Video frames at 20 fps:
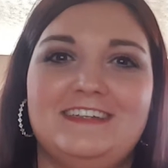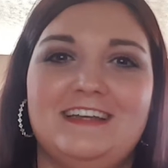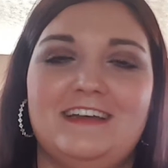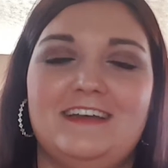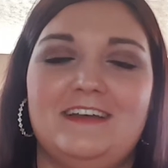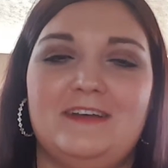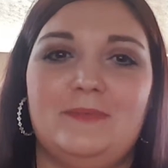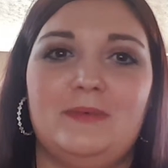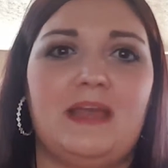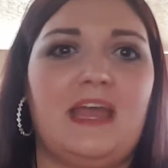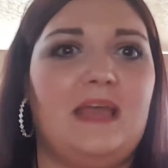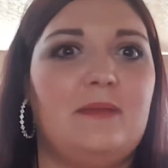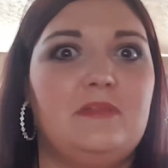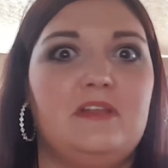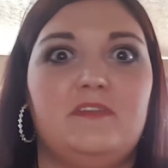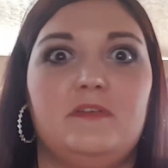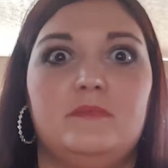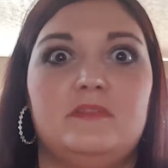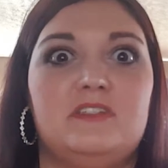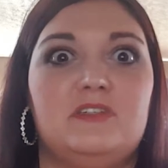I can't
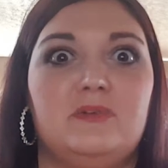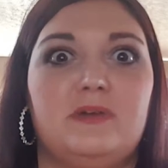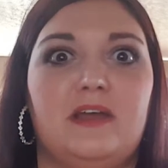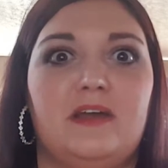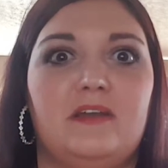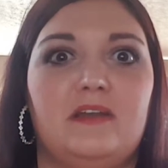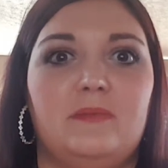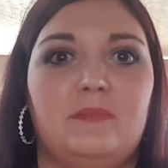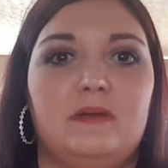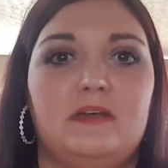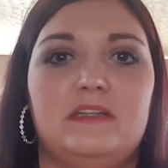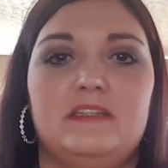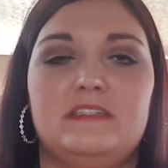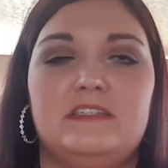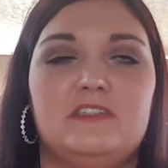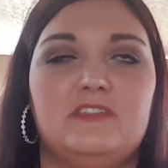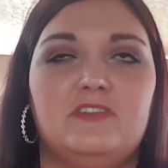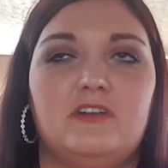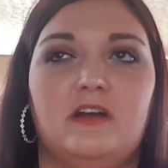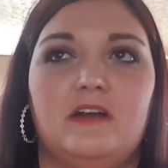believe I'm still counting months.
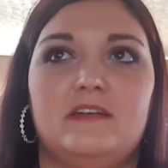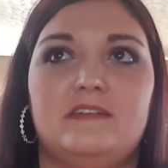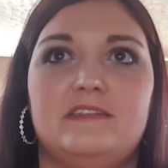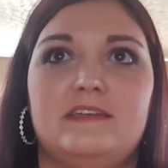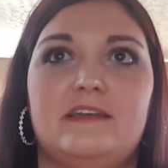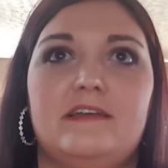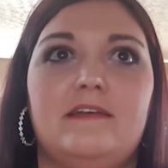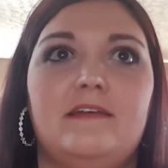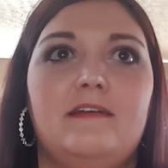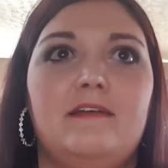It's crazy.